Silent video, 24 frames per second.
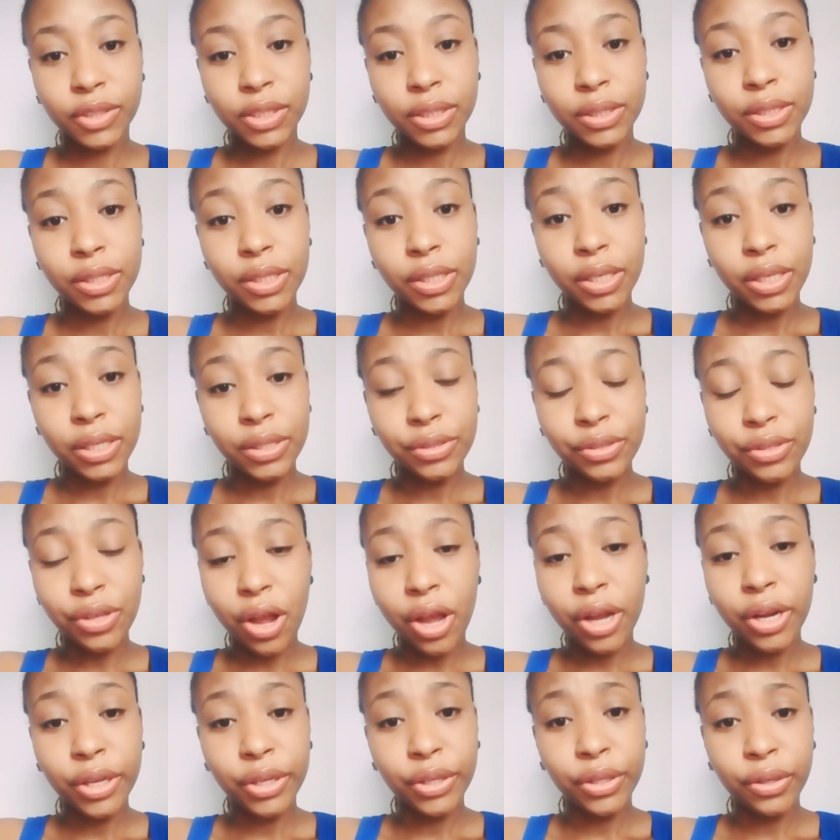She
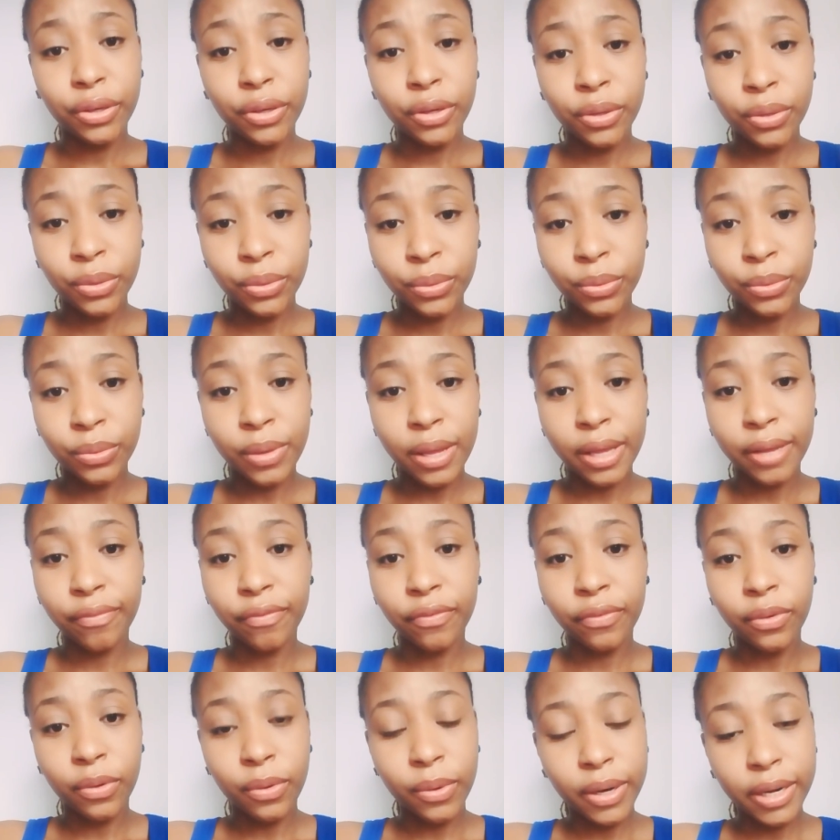started to coo at
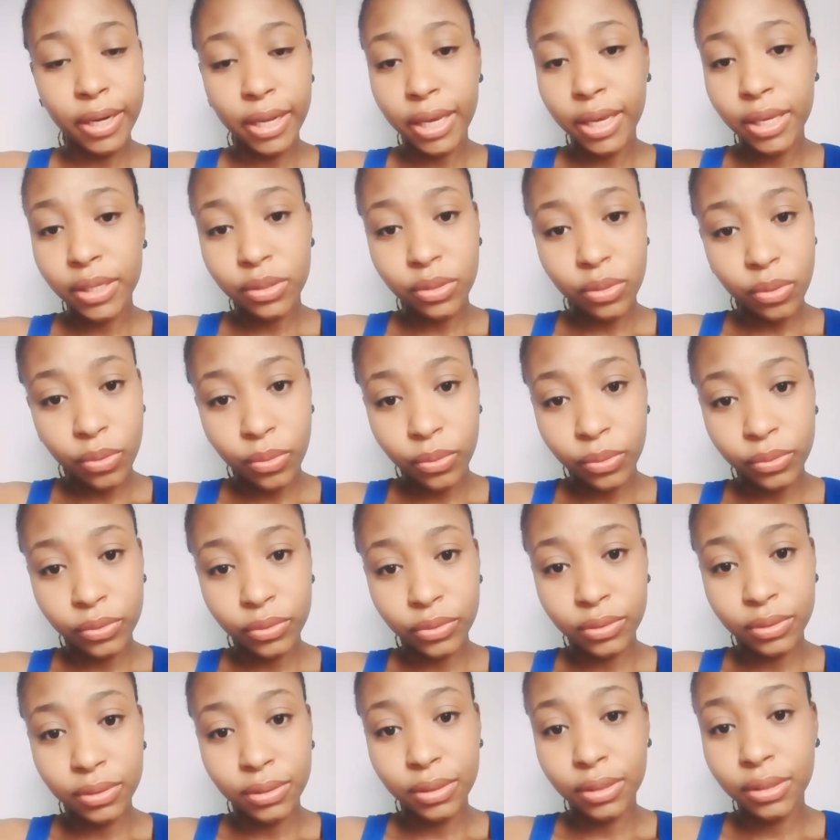4 days
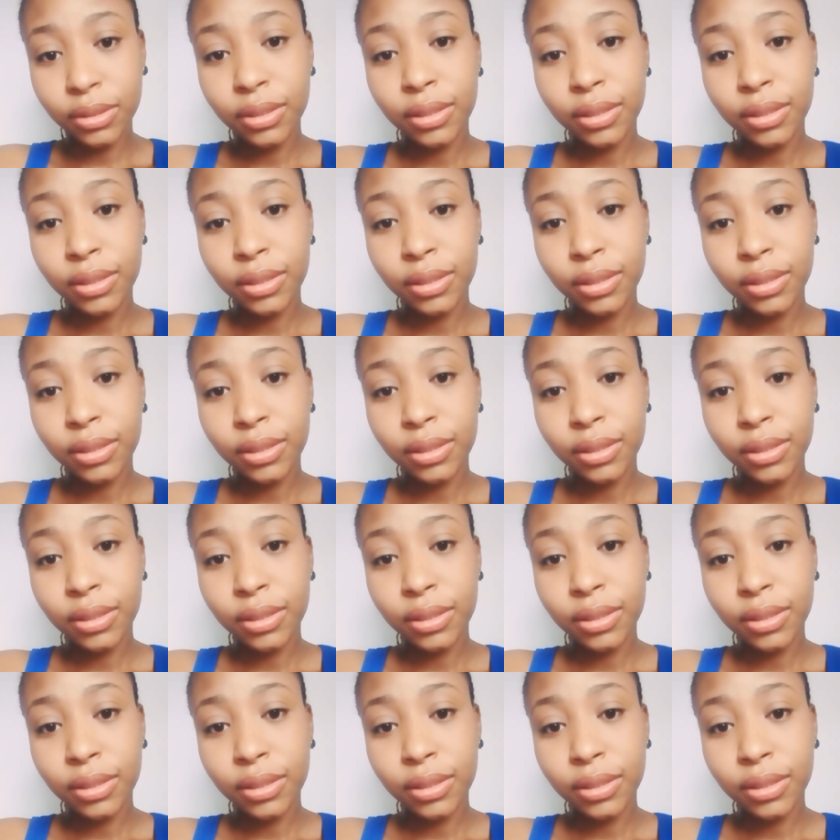old.